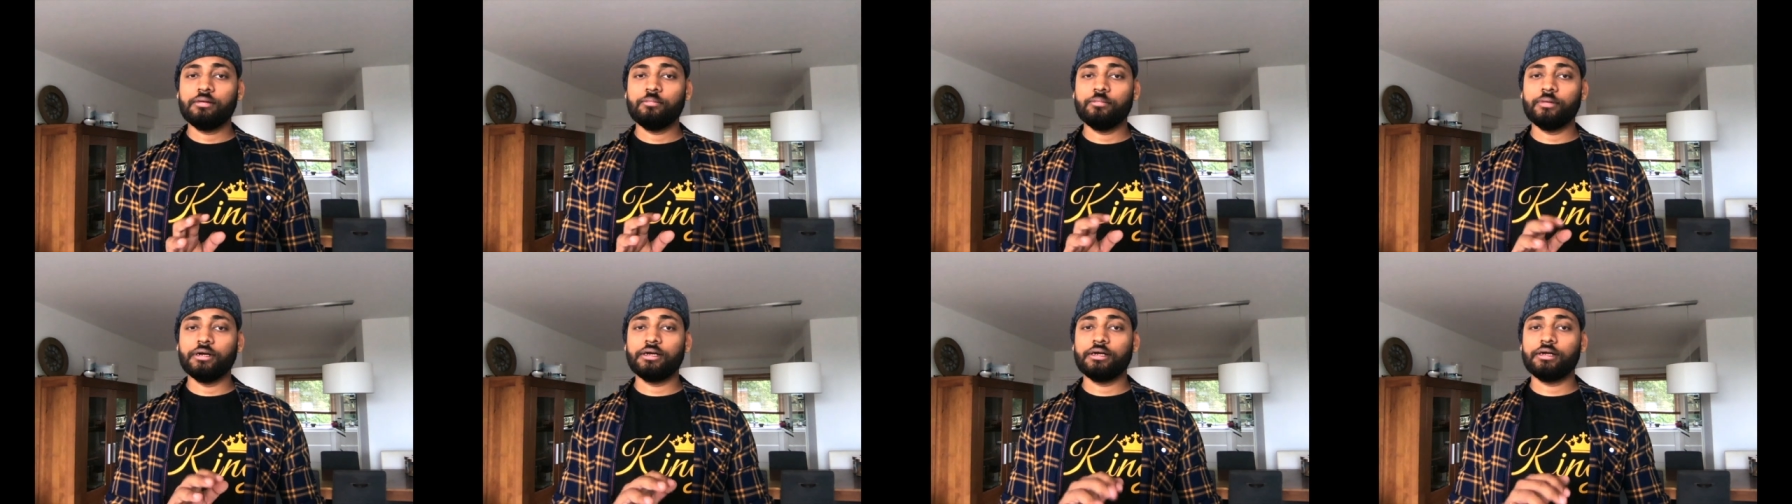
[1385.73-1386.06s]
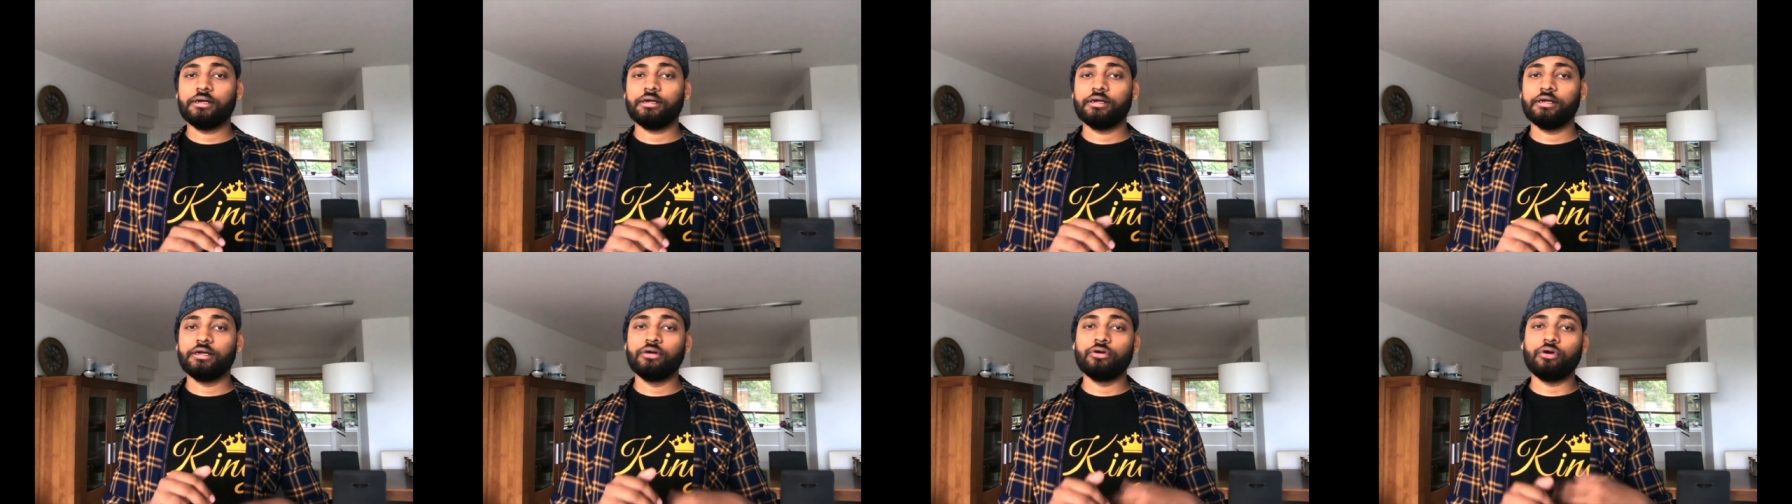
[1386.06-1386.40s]

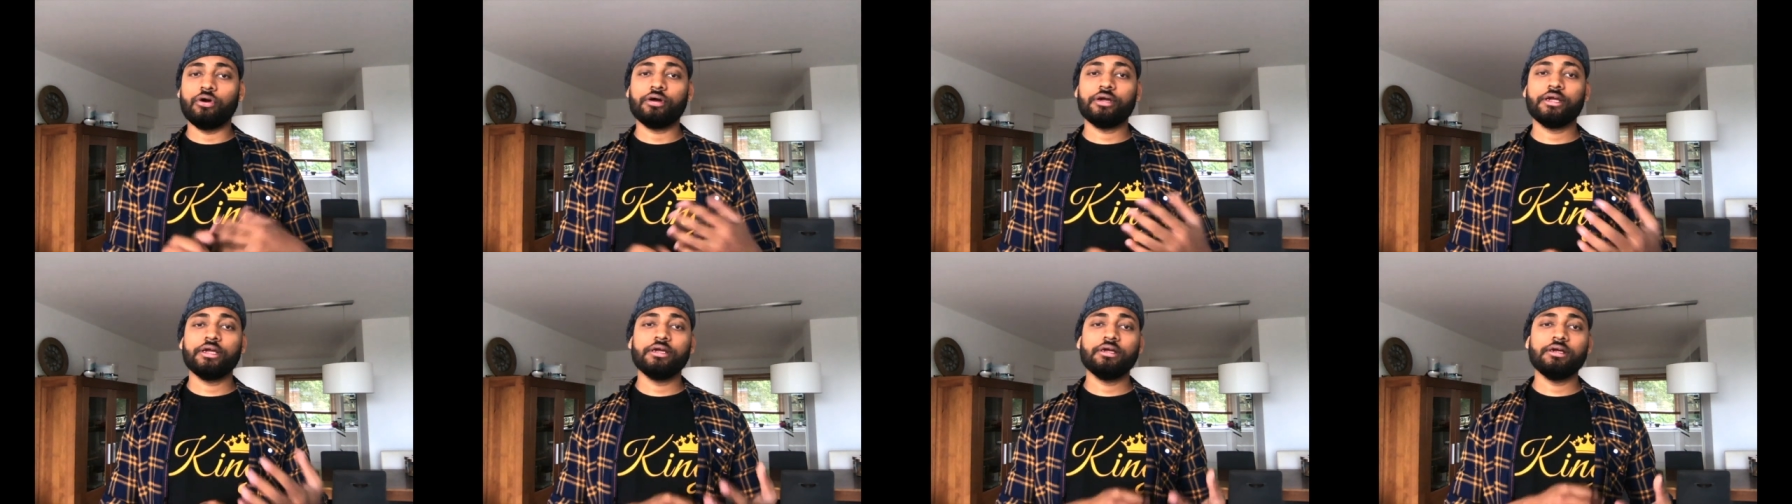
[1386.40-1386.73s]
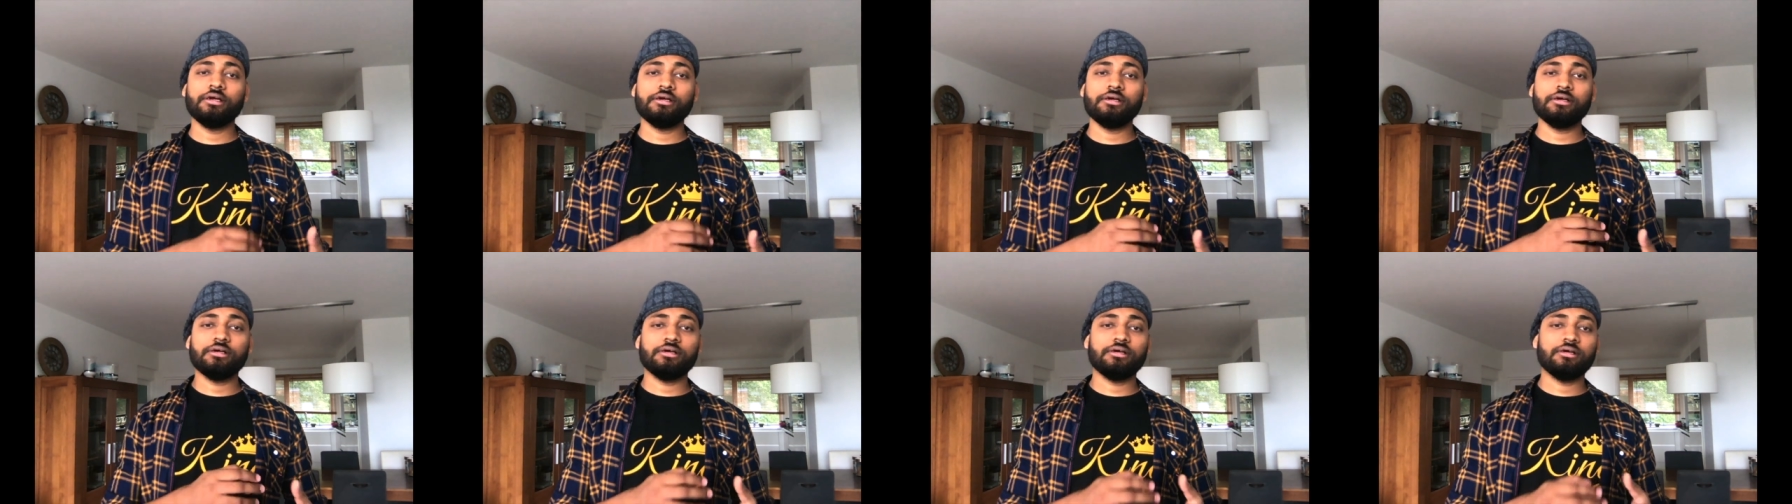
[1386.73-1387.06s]
but
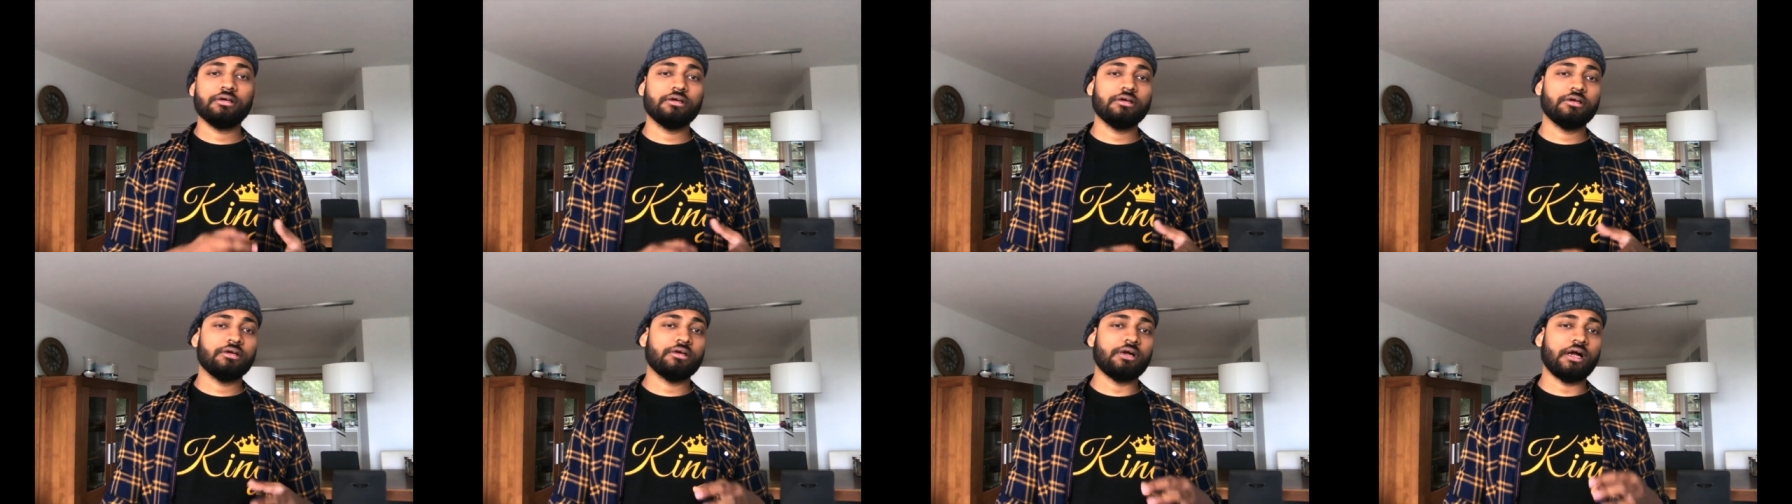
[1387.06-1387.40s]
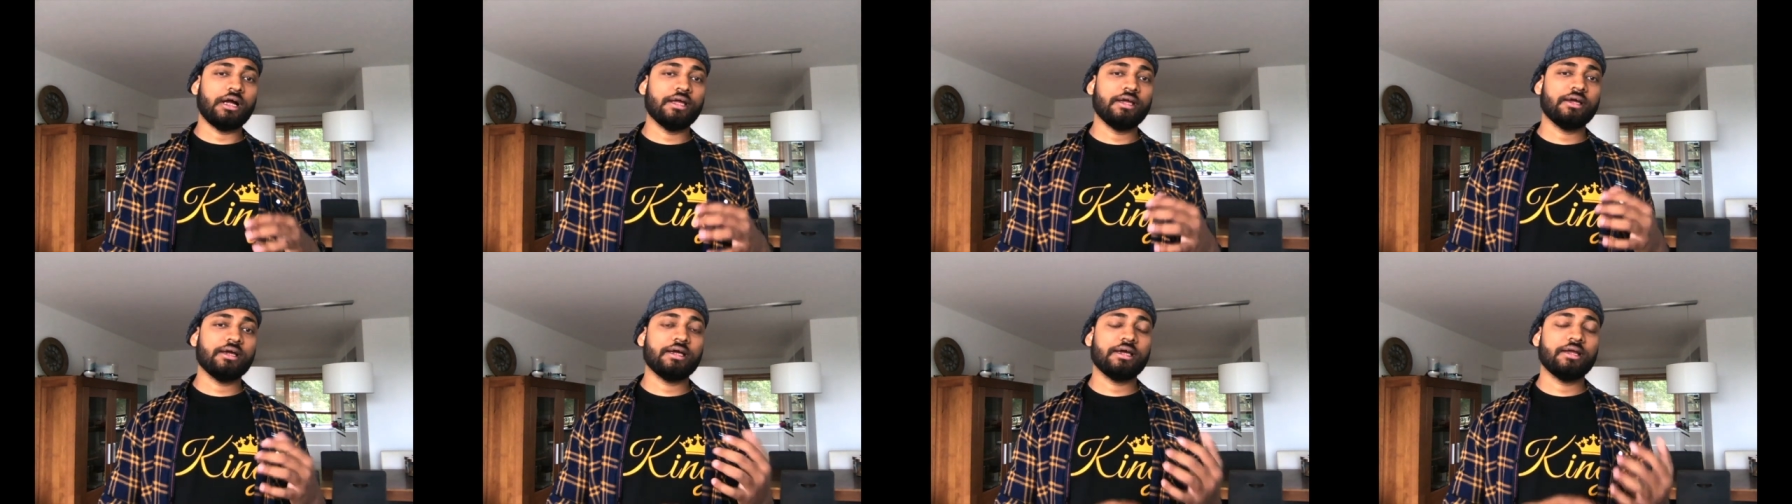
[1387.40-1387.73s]
grokking
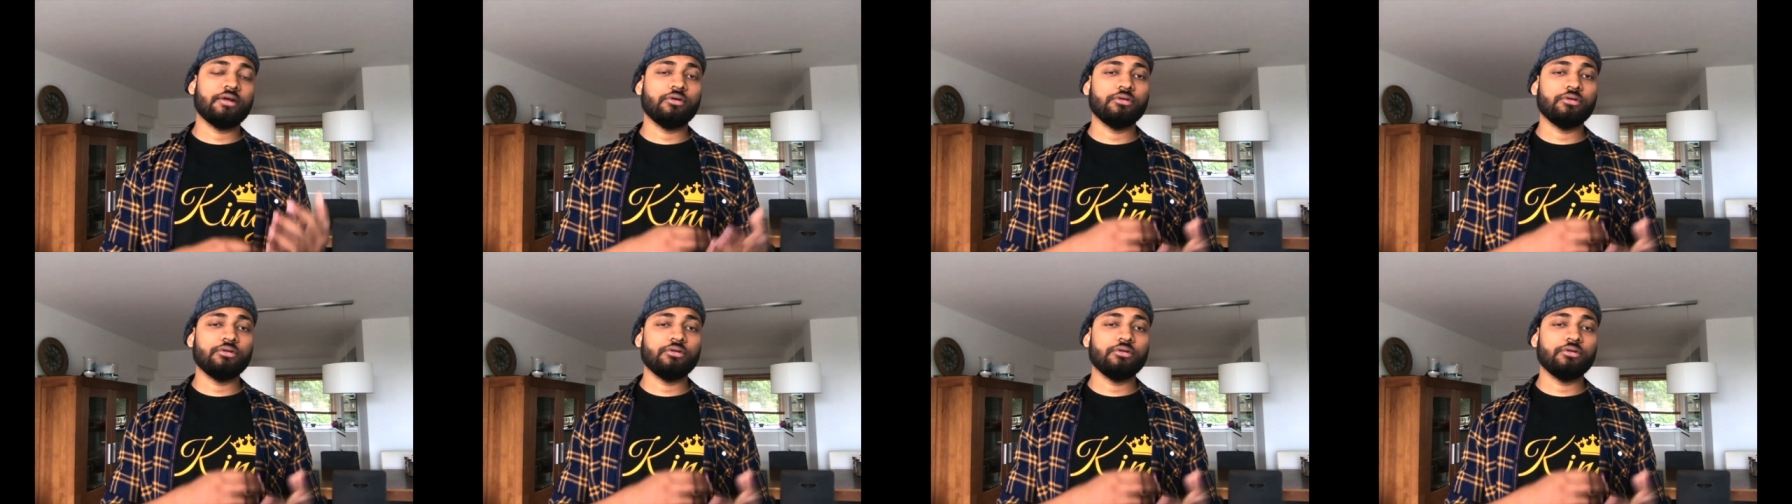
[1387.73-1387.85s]
I can